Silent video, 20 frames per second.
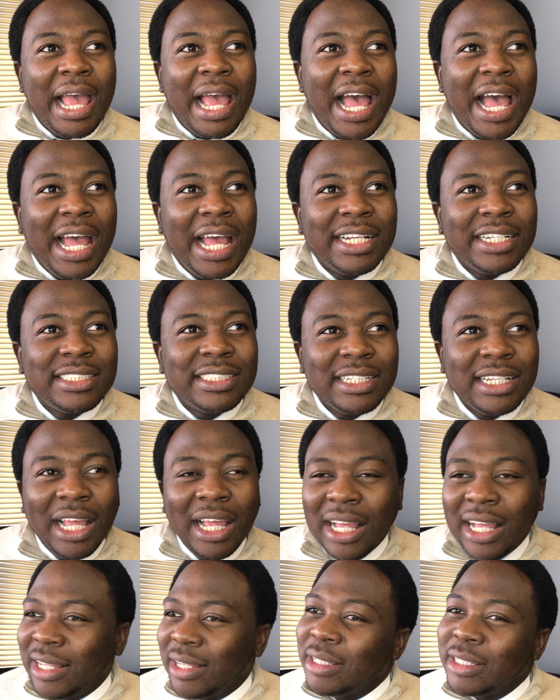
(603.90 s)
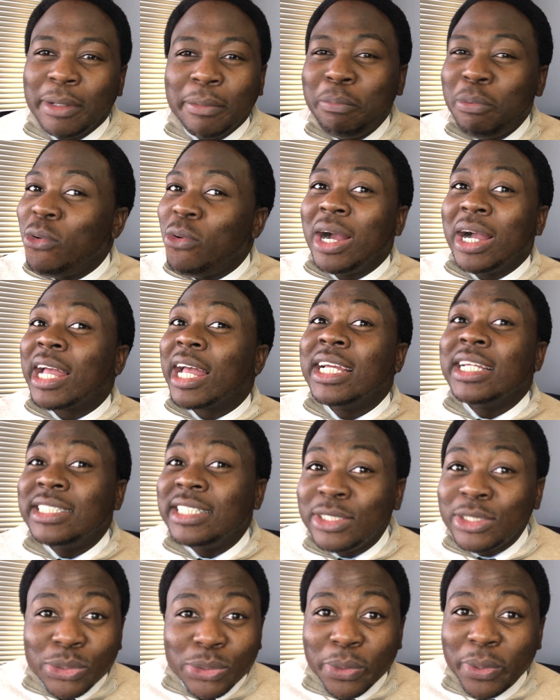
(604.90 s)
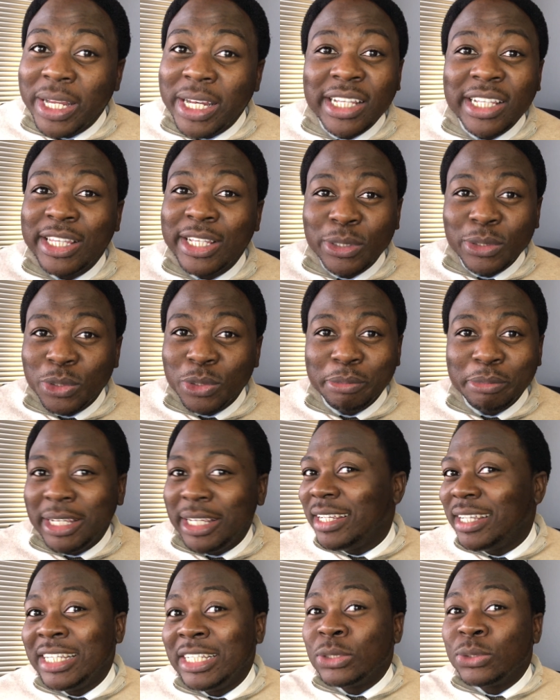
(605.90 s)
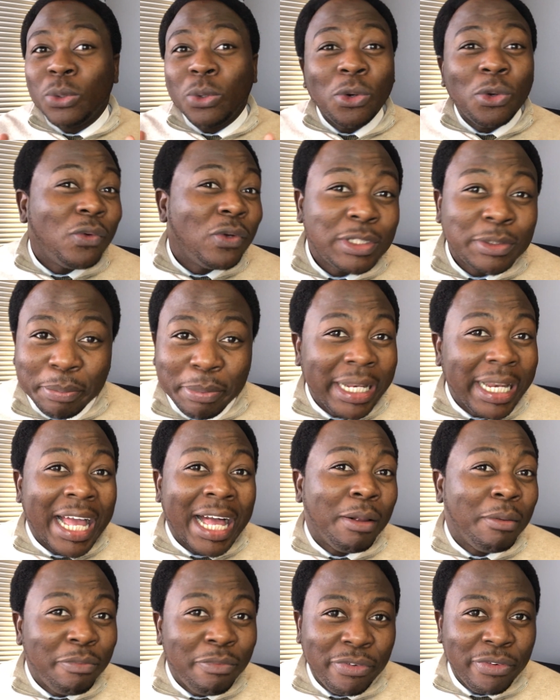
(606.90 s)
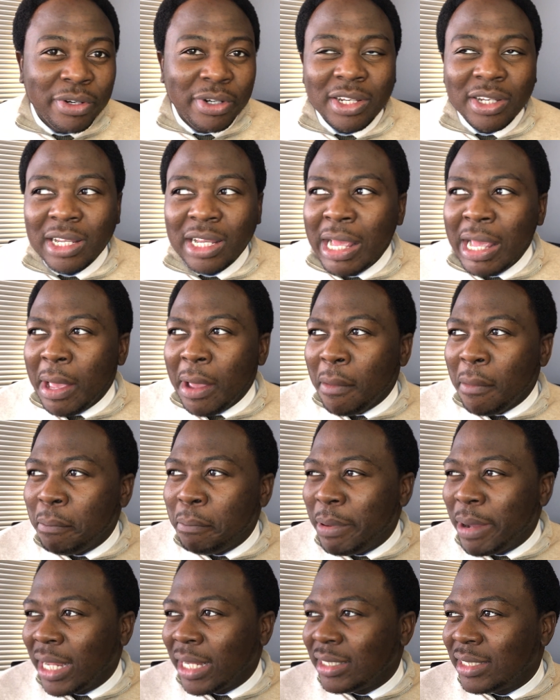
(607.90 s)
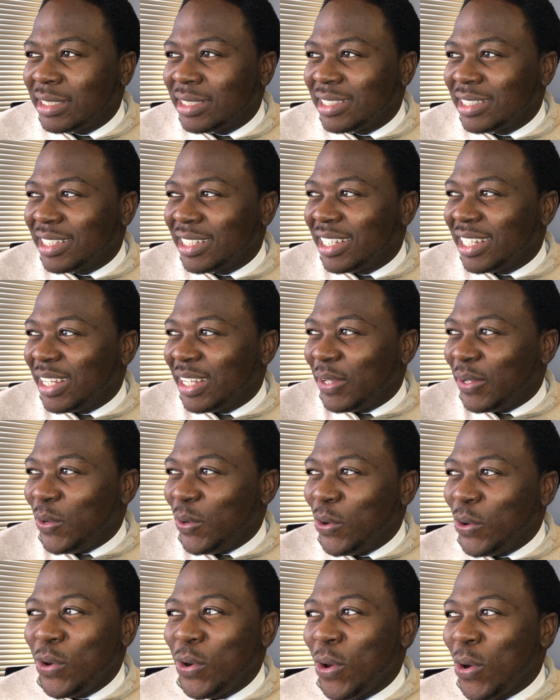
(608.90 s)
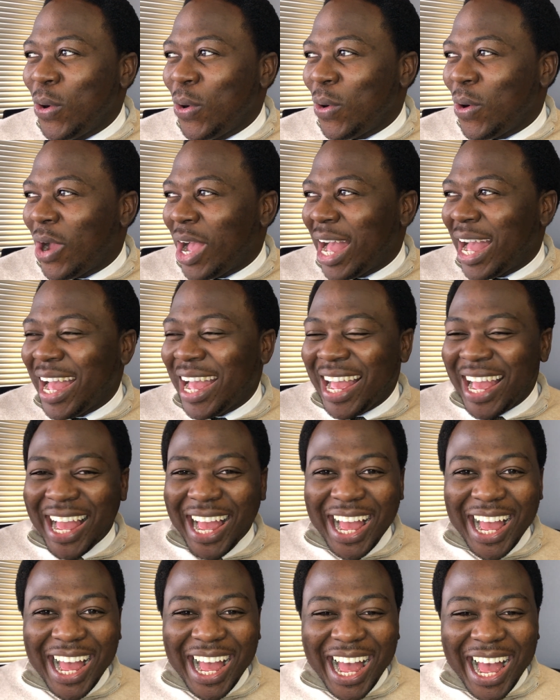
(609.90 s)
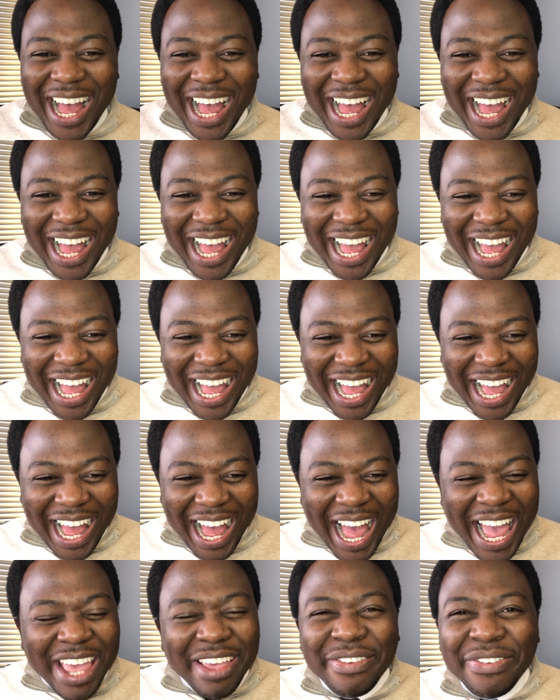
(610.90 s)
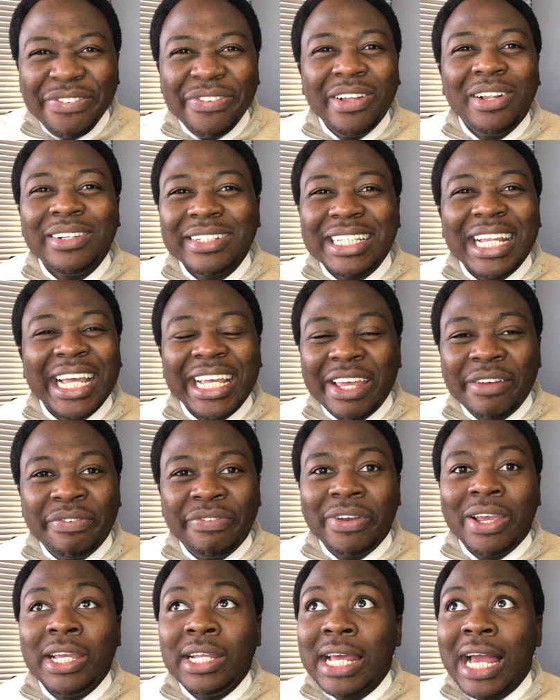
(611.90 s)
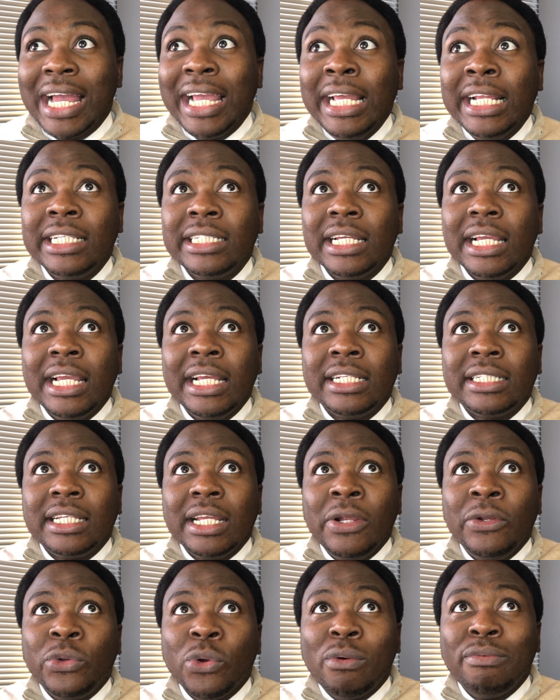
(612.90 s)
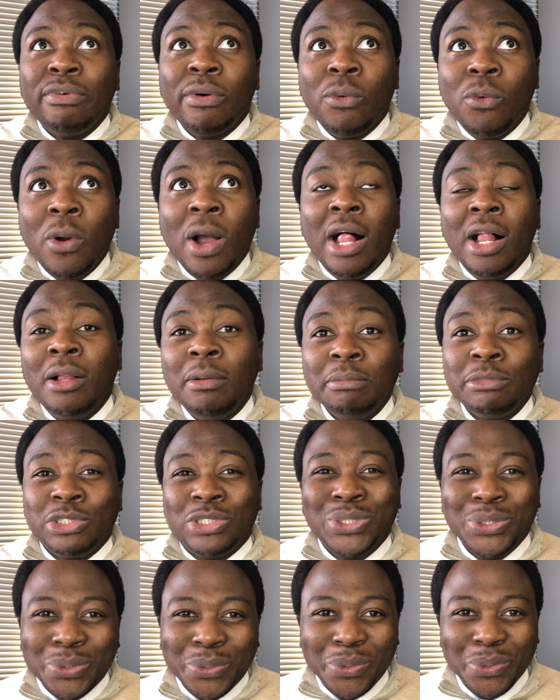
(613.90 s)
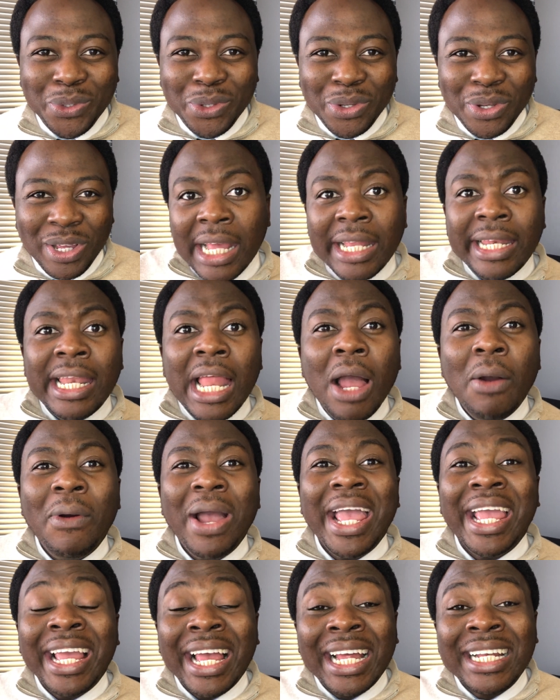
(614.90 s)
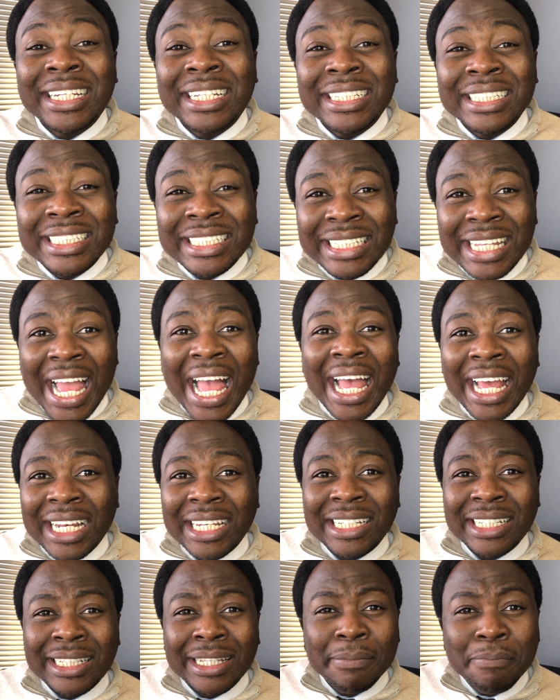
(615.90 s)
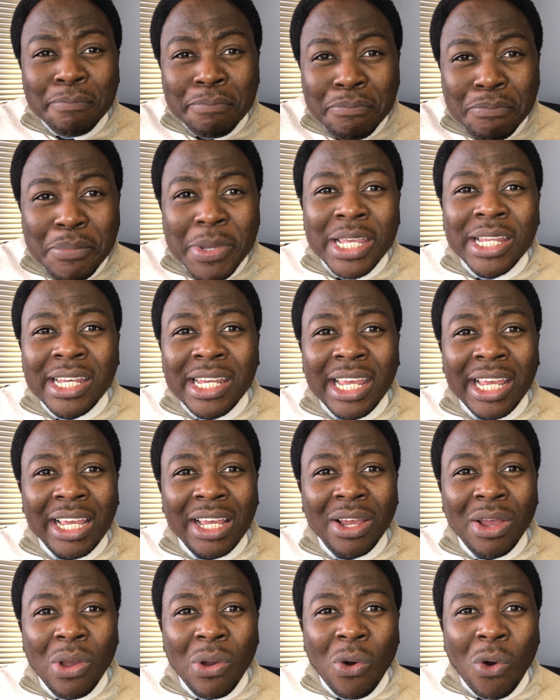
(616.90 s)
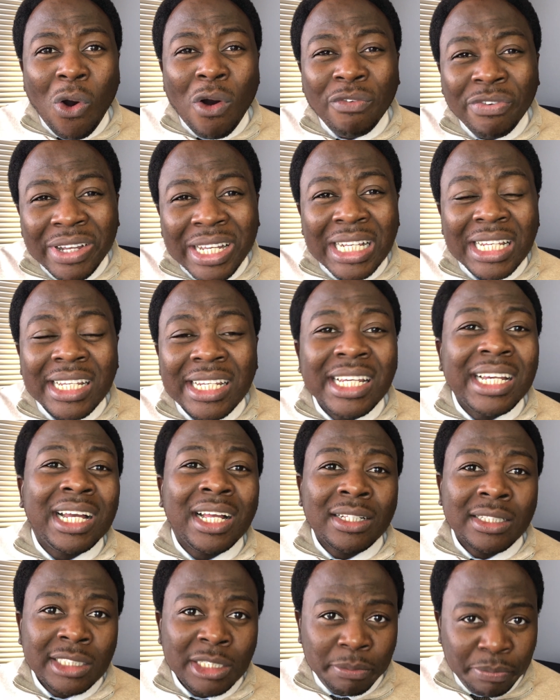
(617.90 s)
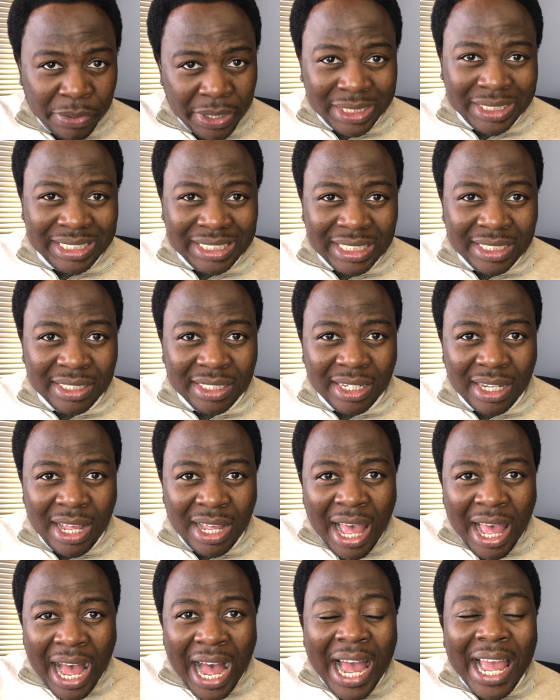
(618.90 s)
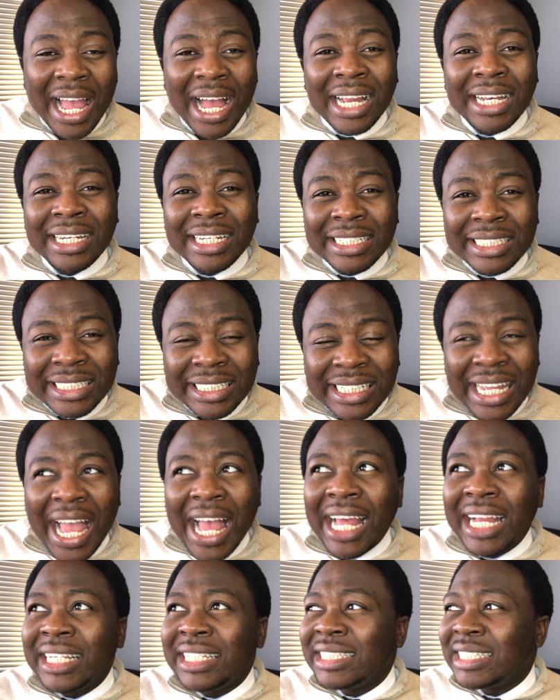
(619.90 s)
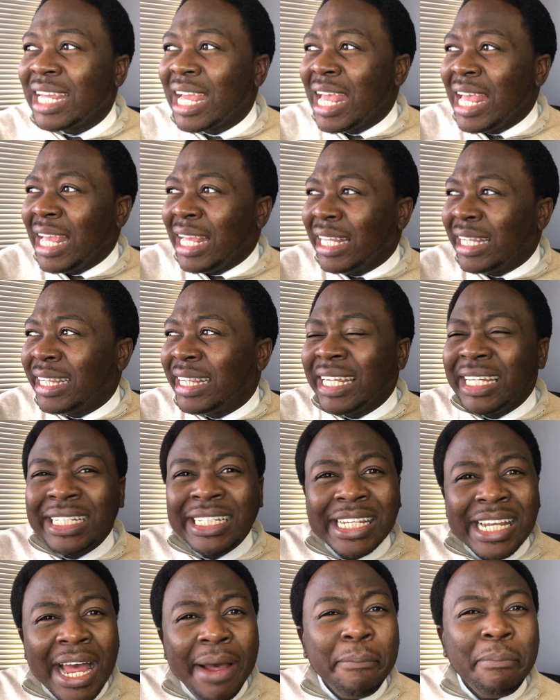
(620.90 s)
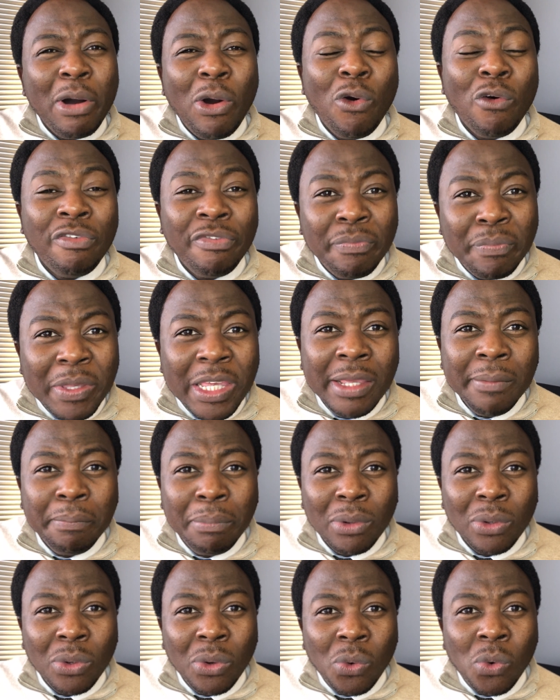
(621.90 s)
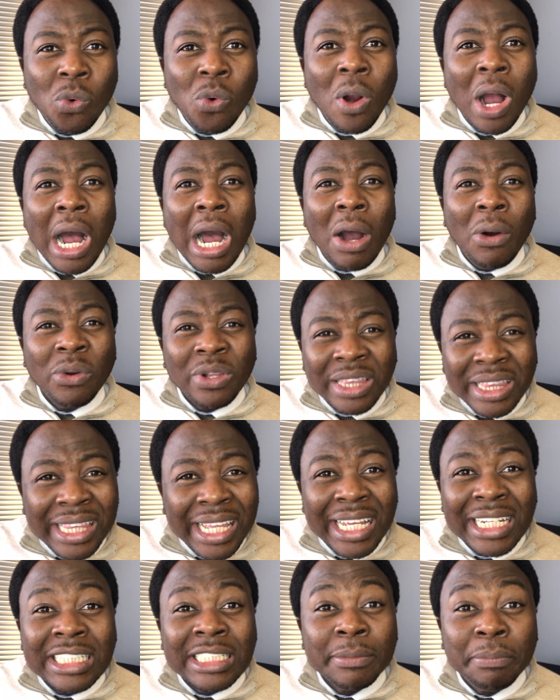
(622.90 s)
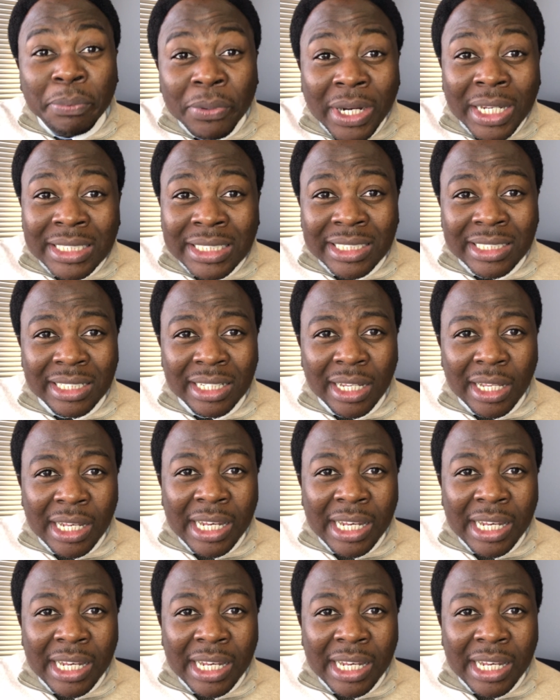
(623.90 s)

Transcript: And the poor guy didn't do anything to me. He's always been helpful. But, you know, I felt like a failure. It overwhelms you. Now I understand the meaning of clinical depression. I understand the number of people who are out there depressed.